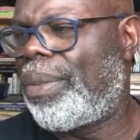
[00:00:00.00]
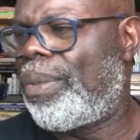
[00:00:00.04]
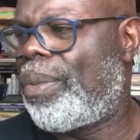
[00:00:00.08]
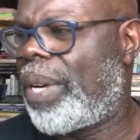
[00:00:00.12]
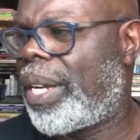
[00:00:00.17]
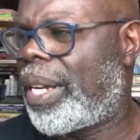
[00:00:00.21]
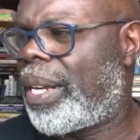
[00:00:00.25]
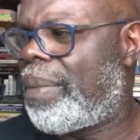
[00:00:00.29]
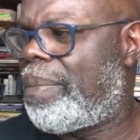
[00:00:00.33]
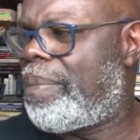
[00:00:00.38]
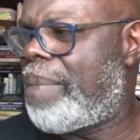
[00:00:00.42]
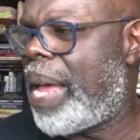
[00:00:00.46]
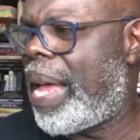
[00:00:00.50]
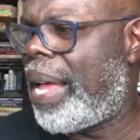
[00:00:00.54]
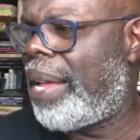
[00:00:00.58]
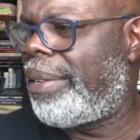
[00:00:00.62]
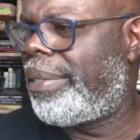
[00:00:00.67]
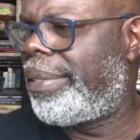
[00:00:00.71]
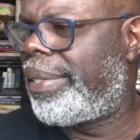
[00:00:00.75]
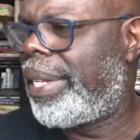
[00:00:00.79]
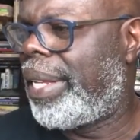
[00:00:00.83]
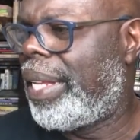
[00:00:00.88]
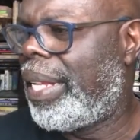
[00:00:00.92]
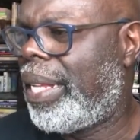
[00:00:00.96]
What
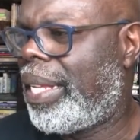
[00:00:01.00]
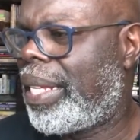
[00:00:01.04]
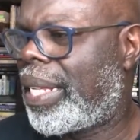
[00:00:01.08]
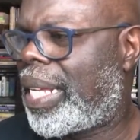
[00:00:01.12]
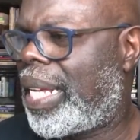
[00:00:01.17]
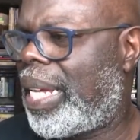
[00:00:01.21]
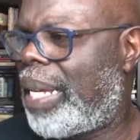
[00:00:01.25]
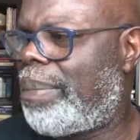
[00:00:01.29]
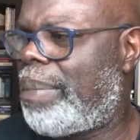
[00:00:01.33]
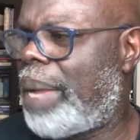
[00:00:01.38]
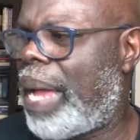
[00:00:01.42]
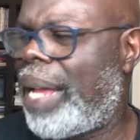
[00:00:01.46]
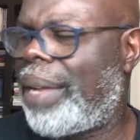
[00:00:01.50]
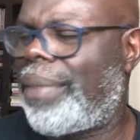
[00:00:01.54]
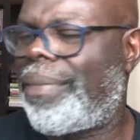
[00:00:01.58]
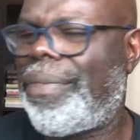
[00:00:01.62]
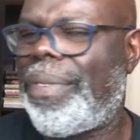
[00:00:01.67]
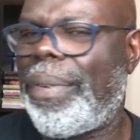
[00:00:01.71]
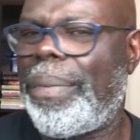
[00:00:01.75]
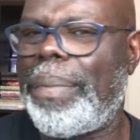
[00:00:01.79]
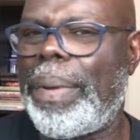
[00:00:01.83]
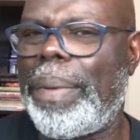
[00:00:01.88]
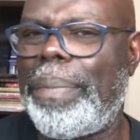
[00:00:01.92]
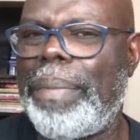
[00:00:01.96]
about come out
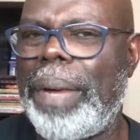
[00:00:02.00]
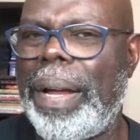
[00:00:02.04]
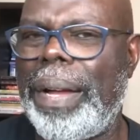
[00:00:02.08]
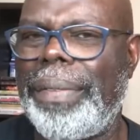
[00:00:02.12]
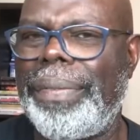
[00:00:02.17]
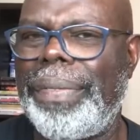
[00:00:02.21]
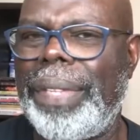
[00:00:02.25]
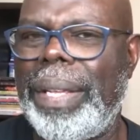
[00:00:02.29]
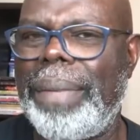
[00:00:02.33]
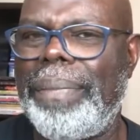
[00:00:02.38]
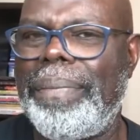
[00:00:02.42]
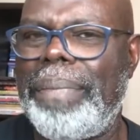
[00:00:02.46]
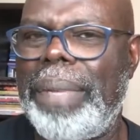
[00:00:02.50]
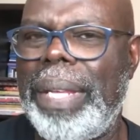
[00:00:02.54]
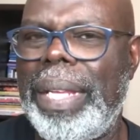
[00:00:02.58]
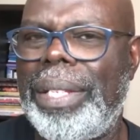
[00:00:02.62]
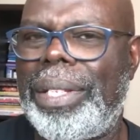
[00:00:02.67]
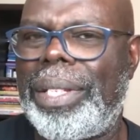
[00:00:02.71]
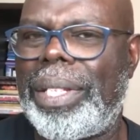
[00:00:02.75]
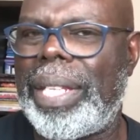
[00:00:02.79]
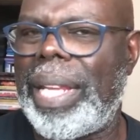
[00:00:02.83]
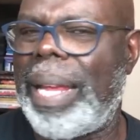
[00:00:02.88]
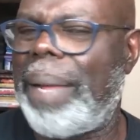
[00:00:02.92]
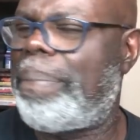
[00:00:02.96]
from among them, be
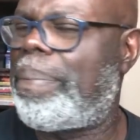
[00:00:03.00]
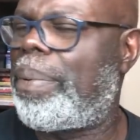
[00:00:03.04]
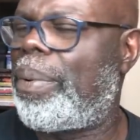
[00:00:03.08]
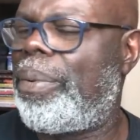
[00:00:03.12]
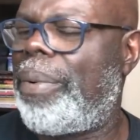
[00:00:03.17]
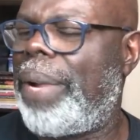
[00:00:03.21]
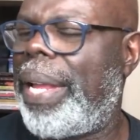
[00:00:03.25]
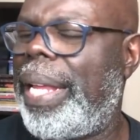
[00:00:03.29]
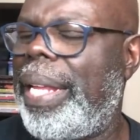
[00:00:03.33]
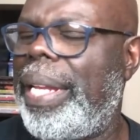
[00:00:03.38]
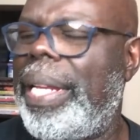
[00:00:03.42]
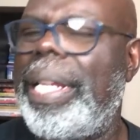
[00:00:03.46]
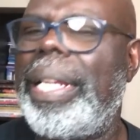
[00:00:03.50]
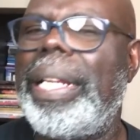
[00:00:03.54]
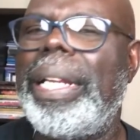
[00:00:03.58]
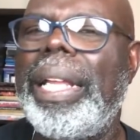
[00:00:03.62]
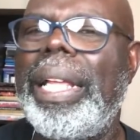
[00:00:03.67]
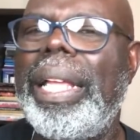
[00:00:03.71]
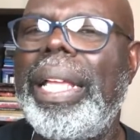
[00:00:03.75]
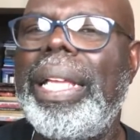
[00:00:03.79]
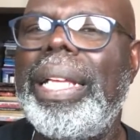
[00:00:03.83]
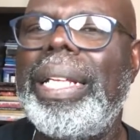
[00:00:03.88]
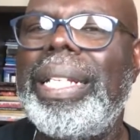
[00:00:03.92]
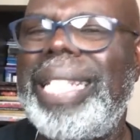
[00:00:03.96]
separated,
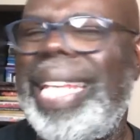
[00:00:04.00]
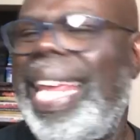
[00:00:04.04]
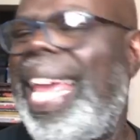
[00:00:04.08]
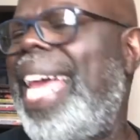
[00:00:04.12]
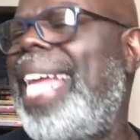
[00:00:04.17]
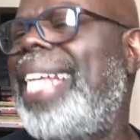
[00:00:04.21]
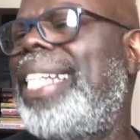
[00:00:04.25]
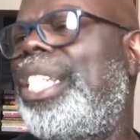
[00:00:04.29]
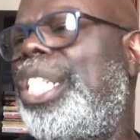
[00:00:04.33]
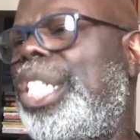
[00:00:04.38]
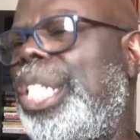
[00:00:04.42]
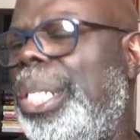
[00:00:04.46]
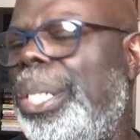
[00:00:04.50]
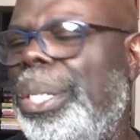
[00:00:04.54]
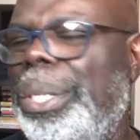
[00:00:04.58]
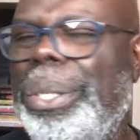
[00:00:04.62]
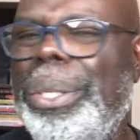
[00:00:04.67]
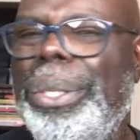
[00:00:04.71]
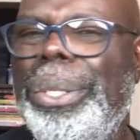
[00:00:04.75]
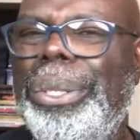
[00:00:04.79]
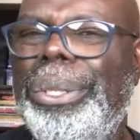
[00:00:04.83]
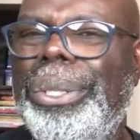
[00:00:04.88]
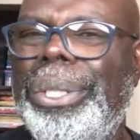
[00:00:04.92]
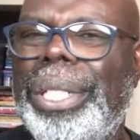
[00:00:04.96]

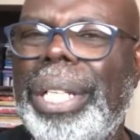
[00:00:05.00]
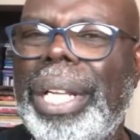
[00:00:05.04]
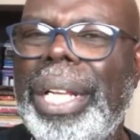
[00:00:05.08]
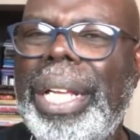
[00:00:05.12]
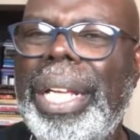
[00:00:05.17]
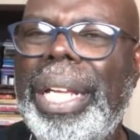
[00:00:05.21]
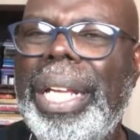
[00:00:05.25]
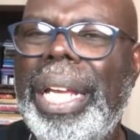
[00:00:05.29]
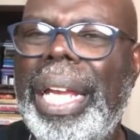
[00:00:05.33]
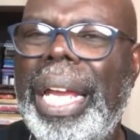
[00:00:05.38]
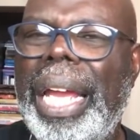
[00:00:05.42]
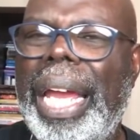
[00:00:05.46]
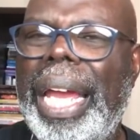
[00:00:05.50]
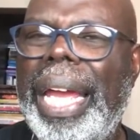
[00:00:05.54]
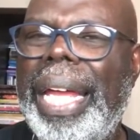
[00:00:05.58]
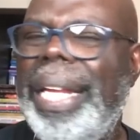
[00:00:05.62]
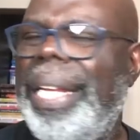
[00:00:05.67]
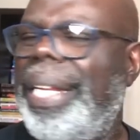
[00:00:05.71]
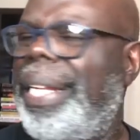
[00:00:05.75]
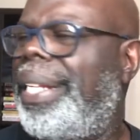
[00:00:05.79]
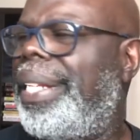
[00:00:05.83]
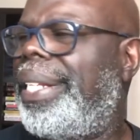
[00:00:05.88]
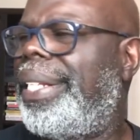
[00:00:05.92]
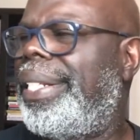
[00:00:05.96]
tattoos,
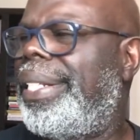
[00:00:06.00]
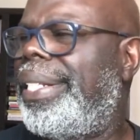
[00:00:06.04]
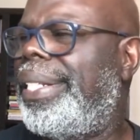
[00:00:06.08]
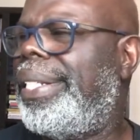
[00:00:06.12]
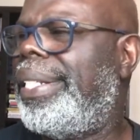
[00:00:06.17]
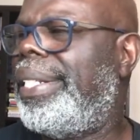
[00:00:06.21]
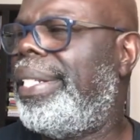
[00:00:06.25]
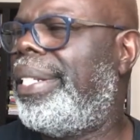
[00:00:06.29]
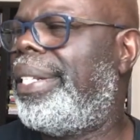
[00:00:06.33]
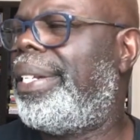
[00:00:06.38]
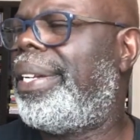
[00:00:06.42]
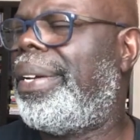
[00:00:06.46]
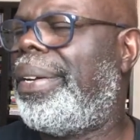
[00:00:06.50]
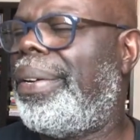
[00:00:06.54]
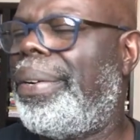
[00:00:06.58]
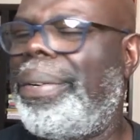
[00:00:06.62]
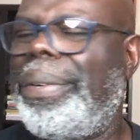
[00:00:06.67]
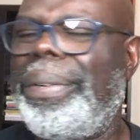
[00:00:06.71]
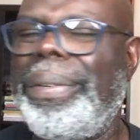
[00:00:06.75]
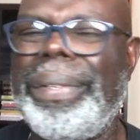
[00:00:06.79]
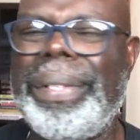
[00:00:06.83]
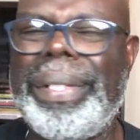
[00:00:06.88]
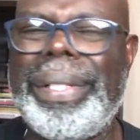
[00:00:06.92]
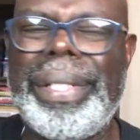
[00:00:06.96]
and, you
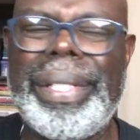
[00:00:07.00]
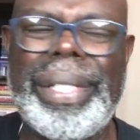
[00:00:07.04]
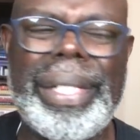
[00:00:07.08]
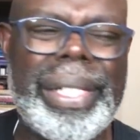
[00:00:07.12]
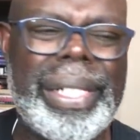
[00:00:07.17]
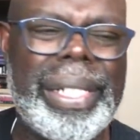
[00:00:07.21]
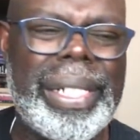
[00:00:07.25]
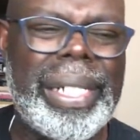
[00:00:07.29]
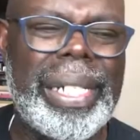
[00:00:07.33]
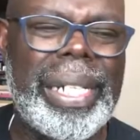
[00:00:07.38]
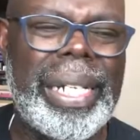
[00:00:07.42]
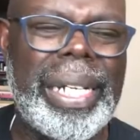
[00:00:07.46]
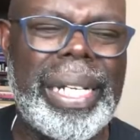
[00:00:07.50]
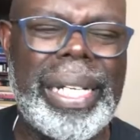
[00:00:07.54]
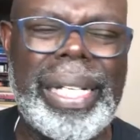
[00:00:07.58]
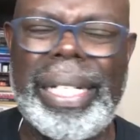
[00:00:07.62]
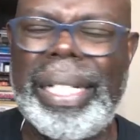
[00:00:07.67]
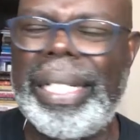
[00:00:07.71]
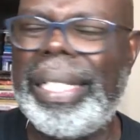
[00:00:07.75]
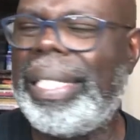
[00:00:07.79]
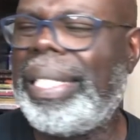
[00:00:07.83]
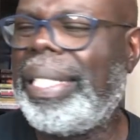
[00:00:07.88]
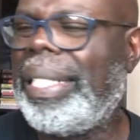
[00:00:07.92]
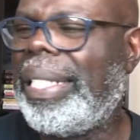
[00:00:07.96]
know,
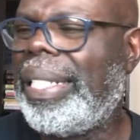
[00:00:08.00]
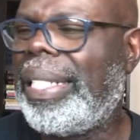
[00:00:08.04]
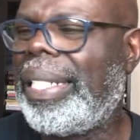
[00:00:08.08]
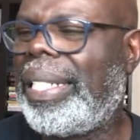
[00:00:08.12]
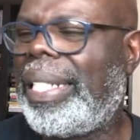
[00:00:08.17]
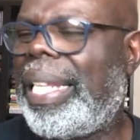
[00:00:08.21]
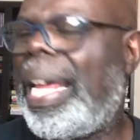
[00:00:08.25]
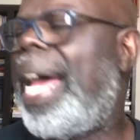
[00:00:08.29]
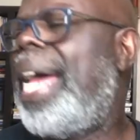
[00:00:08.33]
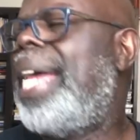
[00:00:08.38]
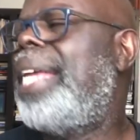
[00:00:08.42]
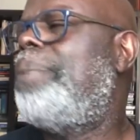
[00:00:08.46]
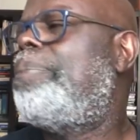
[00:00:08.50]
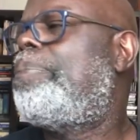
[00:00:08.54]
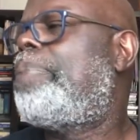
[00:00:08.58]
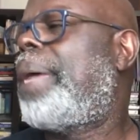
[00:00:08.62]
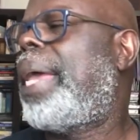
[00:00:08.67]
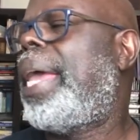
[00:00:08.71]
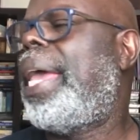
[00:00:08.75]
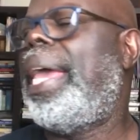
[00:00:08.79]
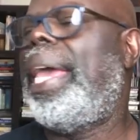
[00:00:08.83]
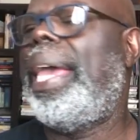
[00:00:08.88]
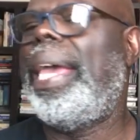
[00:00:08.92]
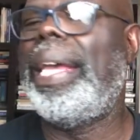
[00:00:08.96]
and tight
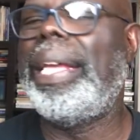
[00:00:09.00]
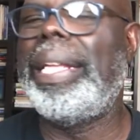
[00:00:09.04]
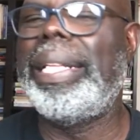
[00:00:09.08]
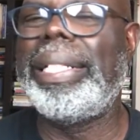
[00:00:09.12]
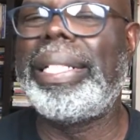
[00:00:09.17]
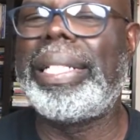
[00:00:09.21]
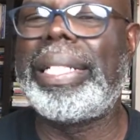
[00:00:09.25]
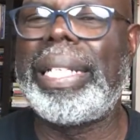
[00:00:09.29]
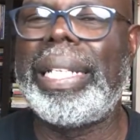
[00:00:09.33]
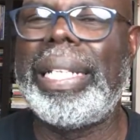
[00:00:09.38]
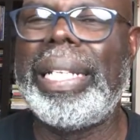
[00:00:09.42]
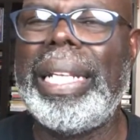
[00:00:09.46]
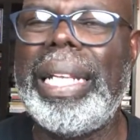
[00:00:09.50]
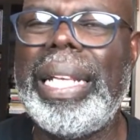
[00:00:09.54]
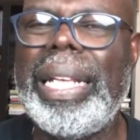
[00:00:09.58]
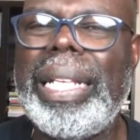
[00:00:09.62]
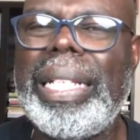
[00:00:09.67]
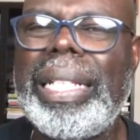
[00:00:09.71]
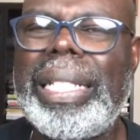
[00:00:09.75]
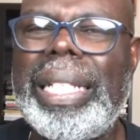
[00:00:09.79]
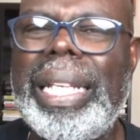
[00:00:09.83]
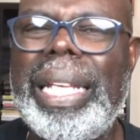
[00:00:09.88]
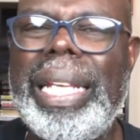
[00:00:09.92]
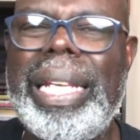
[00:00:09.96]
pants. And
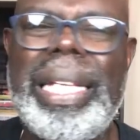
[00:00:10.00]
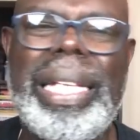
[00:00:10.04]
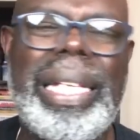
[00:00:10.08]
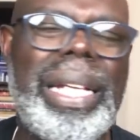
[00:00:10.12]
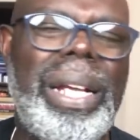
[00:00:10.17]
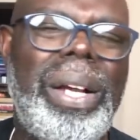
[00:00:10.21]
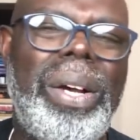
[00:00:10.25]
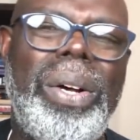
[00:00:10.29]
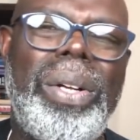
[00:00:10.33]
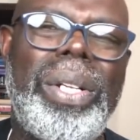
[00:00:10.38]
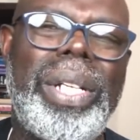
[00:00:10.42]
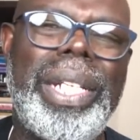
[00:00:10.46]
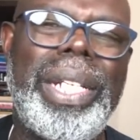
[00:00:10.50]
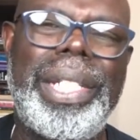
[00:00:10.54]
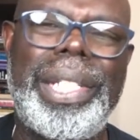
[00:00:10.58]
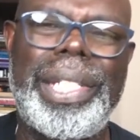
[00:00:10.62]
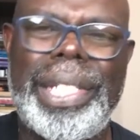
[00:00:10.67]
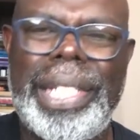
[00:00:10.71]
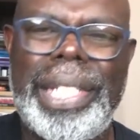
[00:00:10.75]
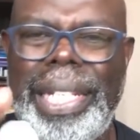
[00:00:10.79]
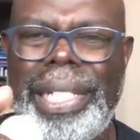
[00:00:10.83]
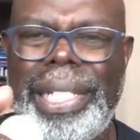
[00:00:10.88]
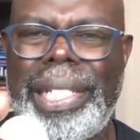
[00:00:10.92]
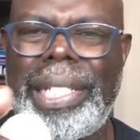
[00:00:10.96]
see, only
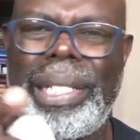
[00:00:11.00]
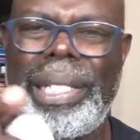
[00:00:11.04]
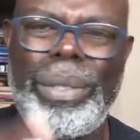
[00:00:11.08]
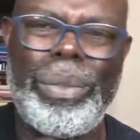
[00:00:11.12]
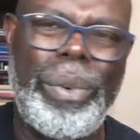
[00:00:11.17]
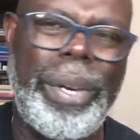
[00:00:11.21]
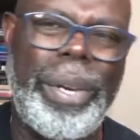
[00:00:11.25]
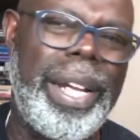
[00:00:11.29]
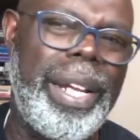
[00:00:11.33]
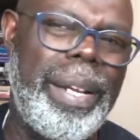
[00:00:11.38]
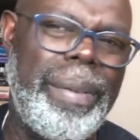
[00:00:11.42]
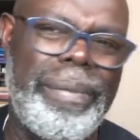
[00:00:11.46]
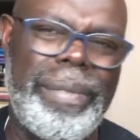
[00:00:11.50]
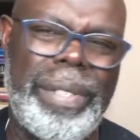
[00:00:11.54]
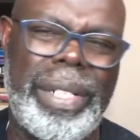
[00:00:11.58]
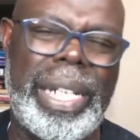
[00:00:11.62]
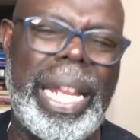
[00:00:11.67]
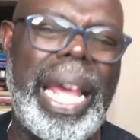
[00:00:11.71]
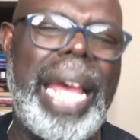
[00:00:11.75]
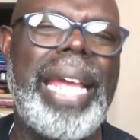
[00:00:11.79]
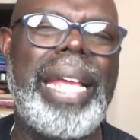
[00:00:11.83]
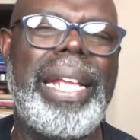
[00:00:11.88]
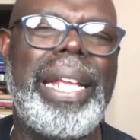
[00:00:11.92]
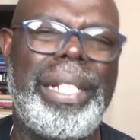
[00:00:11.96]
sissies wear them
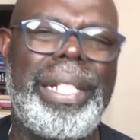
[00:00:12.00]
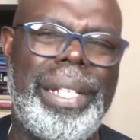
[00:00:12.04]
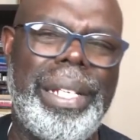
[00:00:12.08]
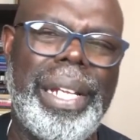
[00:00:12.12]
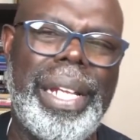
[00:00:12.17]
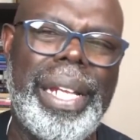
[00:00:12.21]
tight